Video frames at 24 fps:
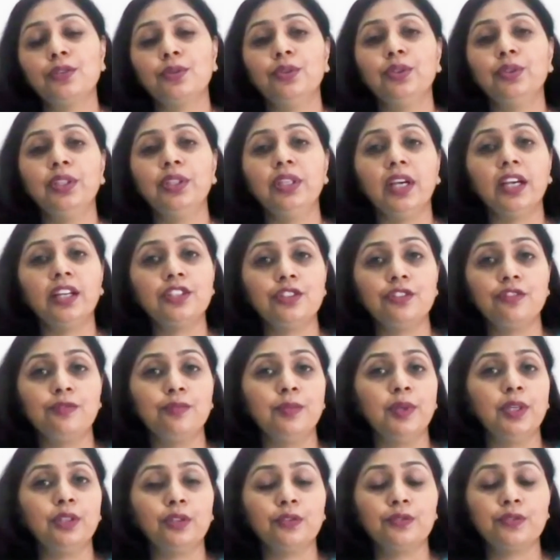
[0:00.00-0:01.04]
on the
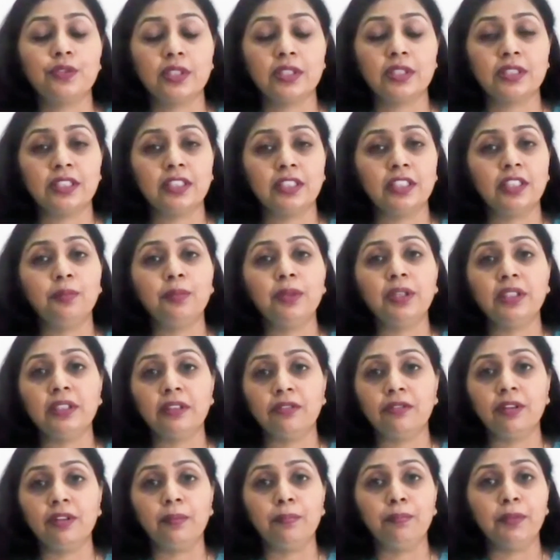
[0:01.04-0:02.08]
achievement of sustainable
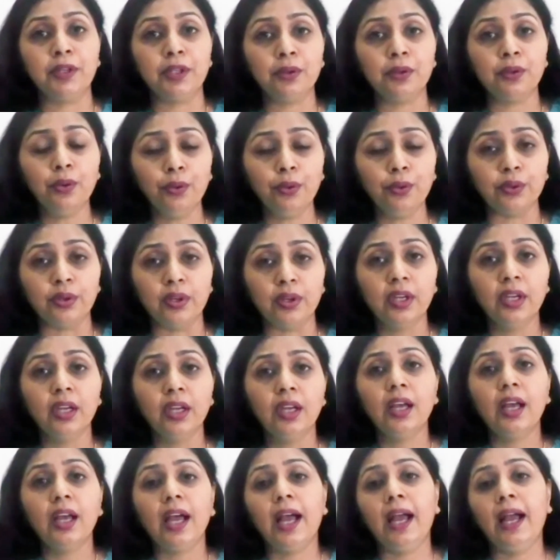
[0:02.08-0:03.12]
development goal.
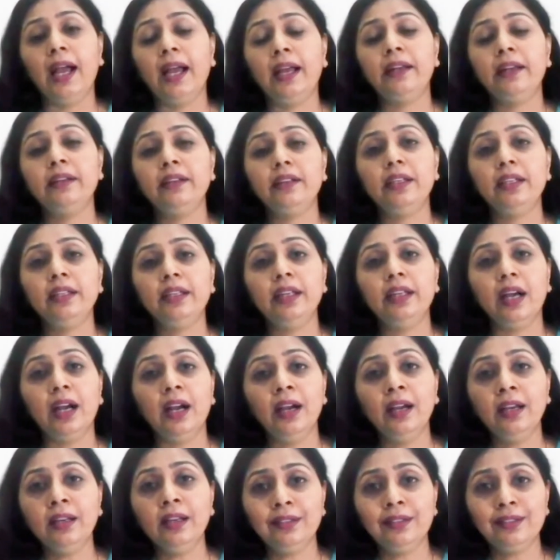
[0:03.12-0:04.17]
And in
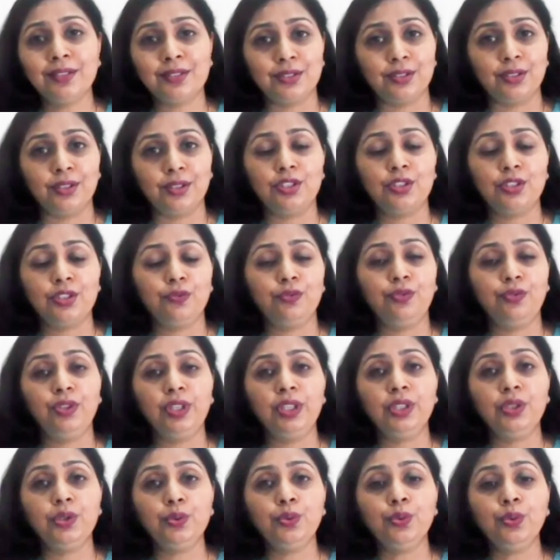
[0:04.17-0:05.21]
our research,
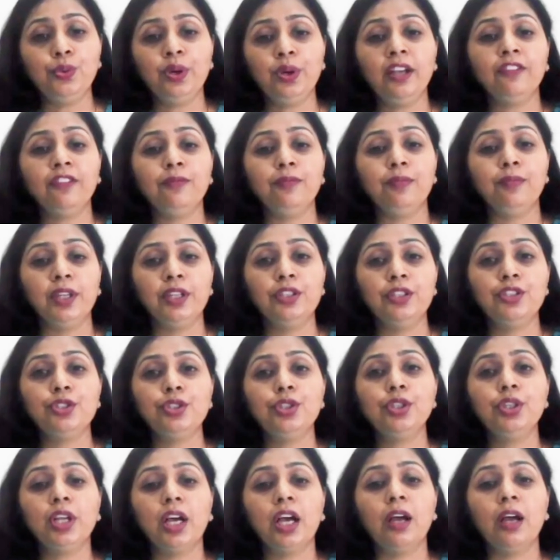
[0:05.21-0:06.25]
we do have
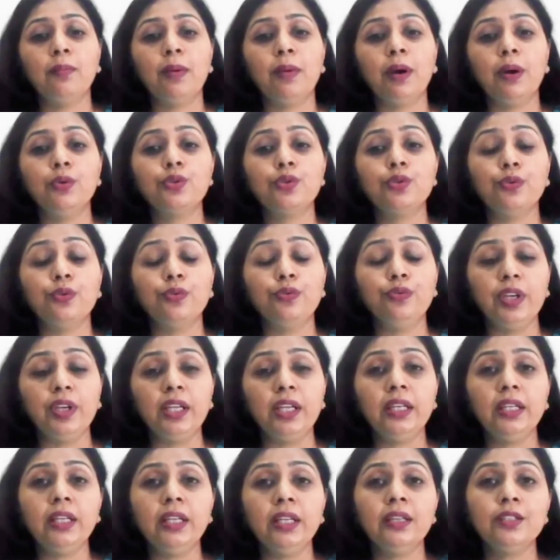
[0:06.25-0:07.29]
mentioned about
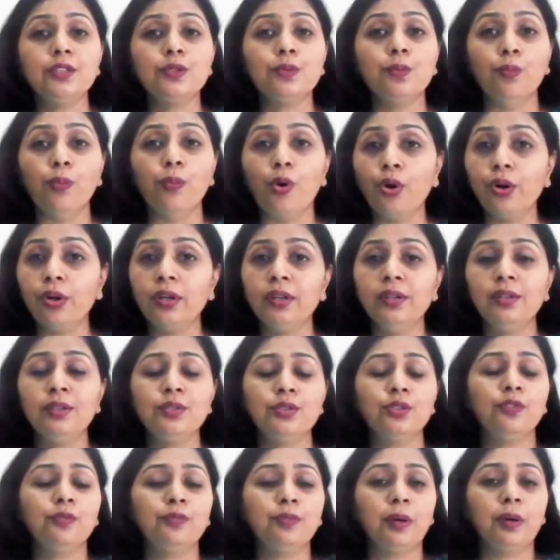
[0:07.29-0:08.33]
various models
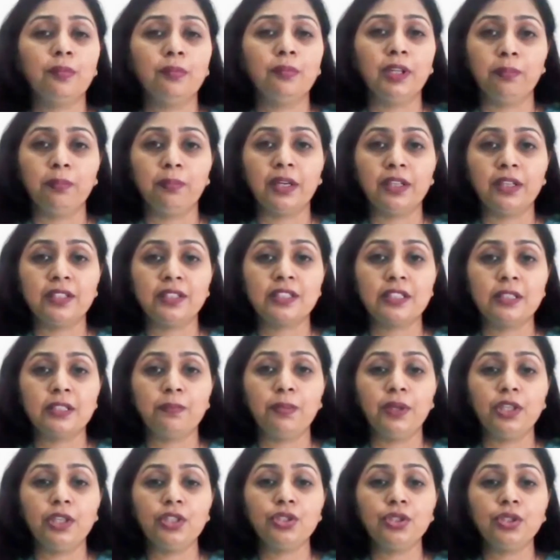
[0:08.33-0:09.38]
of public
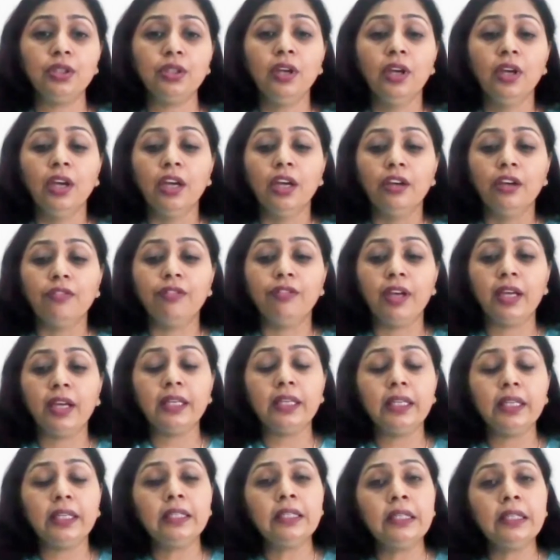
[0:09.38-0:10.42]
participation,
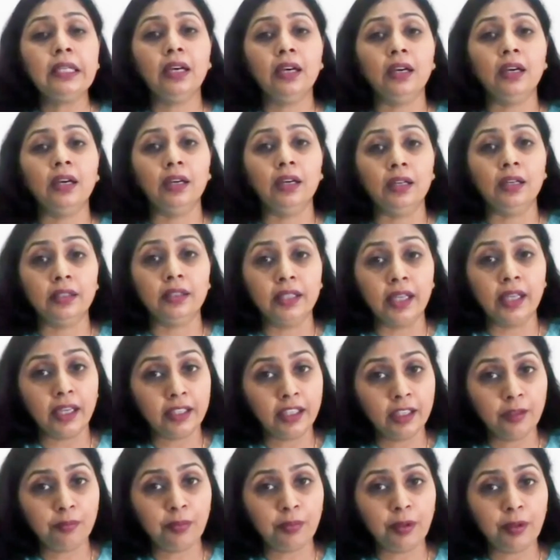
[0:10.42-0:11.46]
wherein
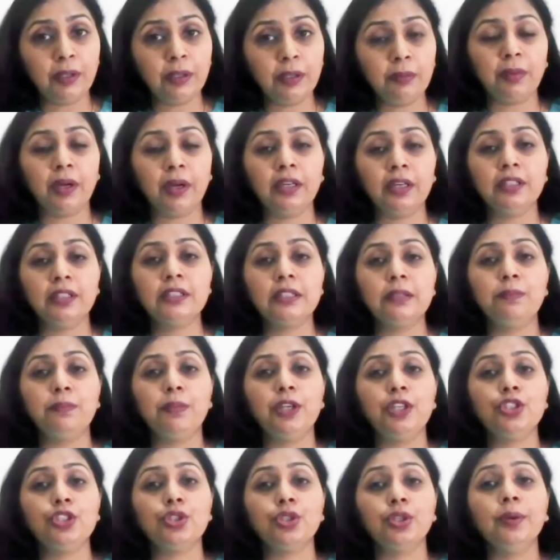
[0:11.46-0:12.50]
direct public
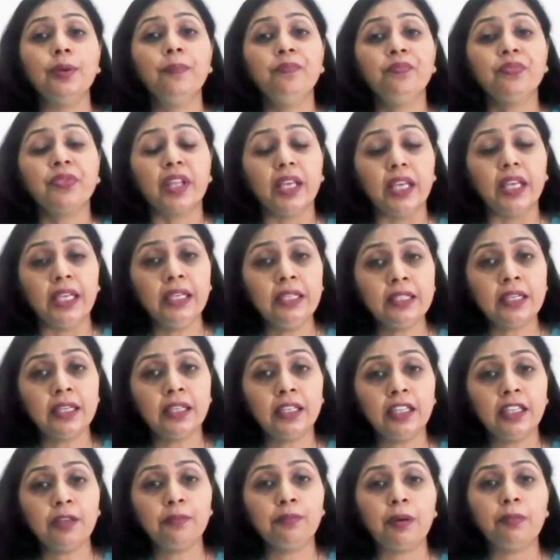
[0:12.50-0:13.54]
participation,
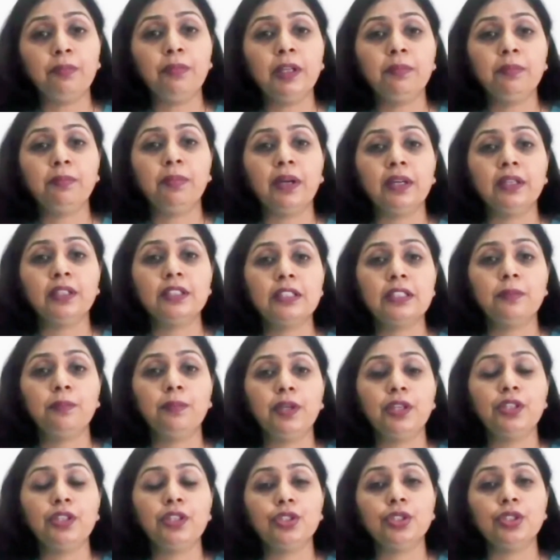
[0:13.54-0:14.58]
indirect public
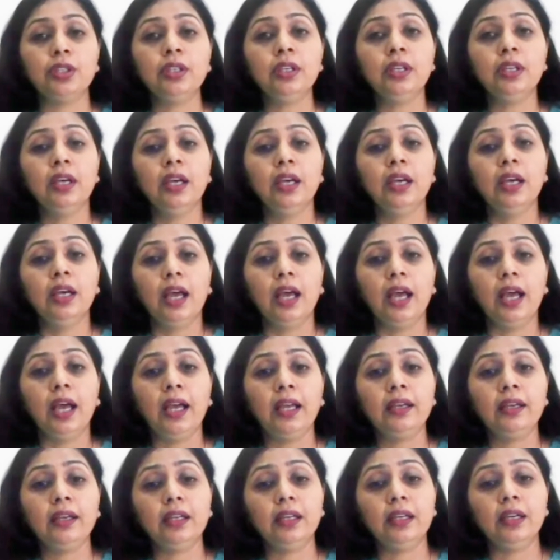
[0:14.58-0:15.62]
participation,
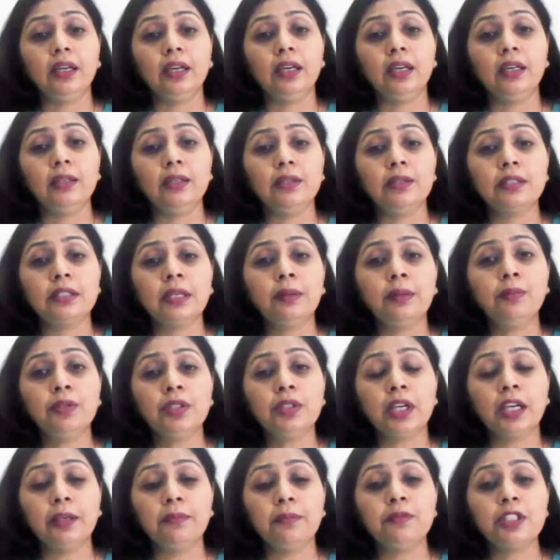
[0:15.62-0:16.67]
and
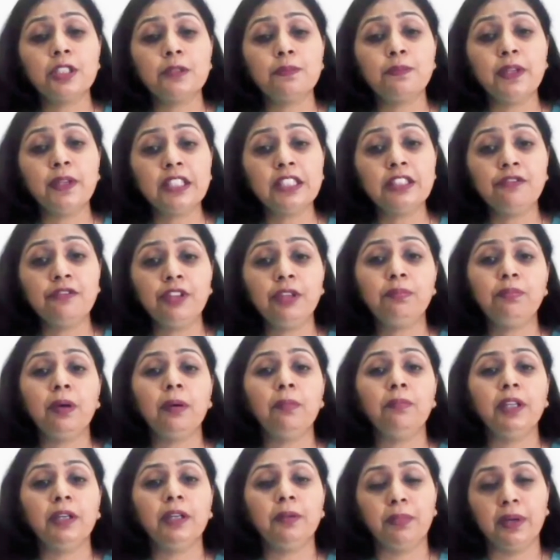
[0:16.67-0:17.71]
sometimes specific
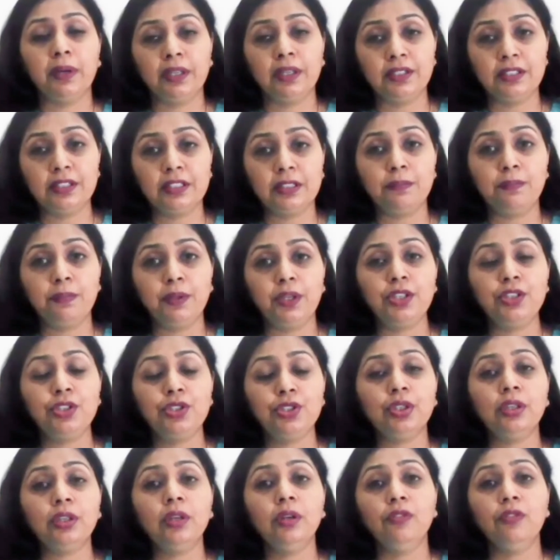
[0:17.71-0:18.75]
public
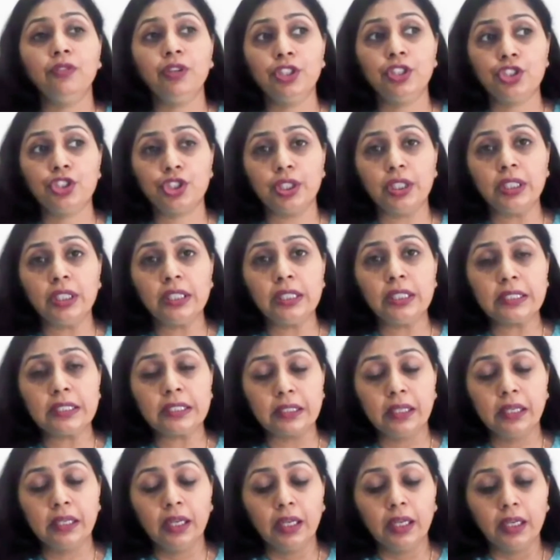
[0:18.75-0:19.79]
participation, which is
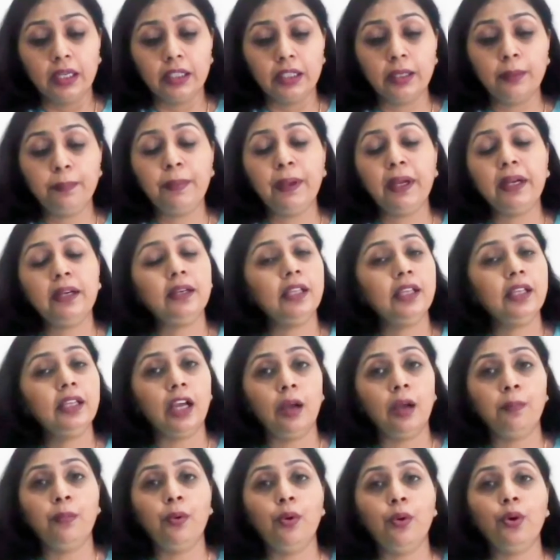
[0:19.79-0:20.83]
depending
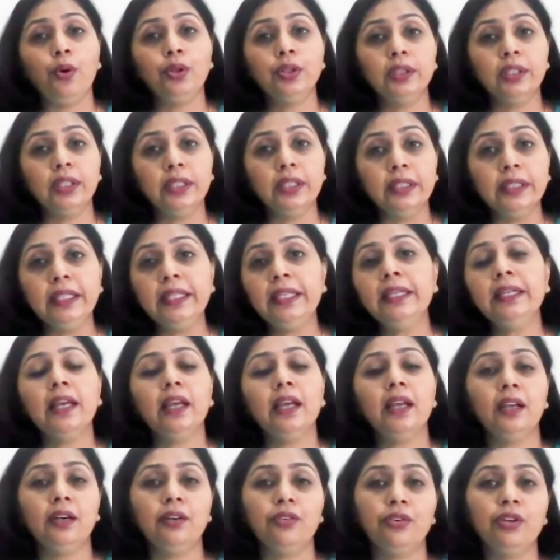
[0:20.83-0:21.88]
upon the need
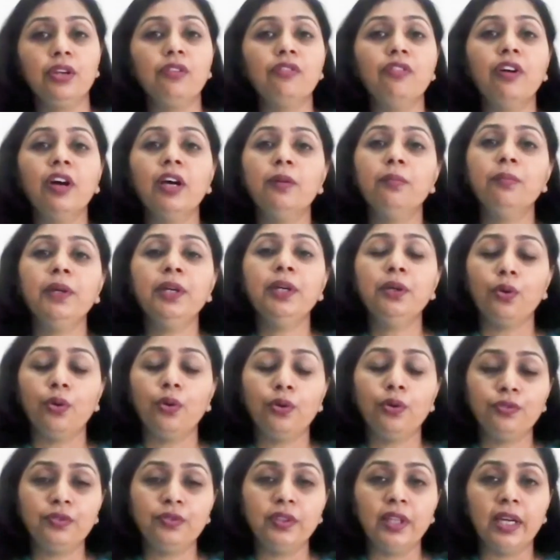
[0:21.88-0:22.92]
and requirement
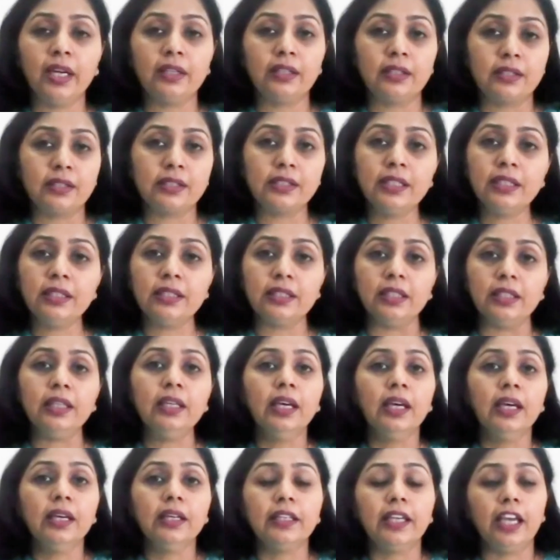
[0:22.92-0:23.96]
of that
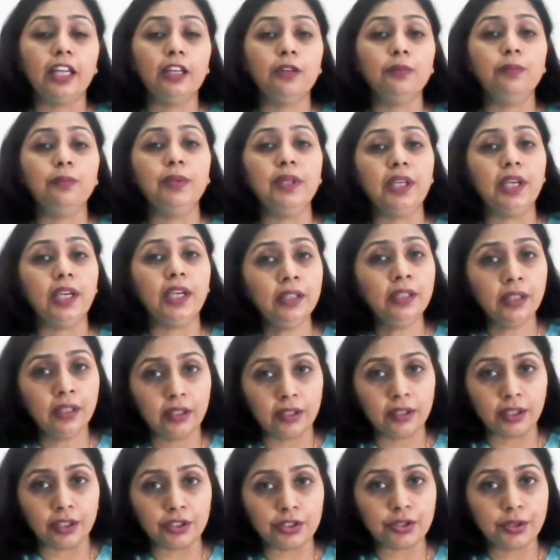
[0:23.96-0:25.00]
city, can be
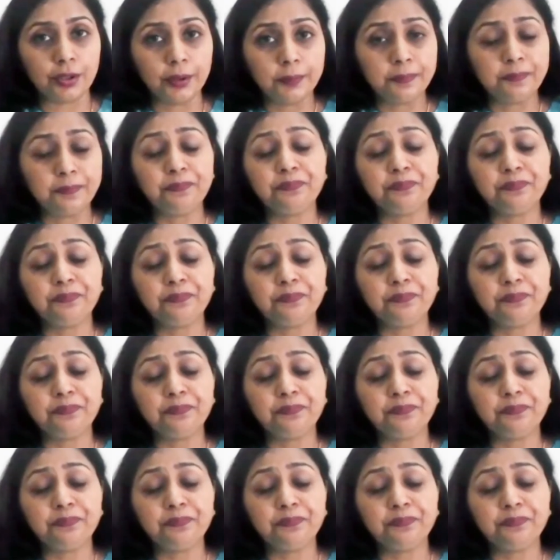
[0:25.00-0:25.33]
encouraged.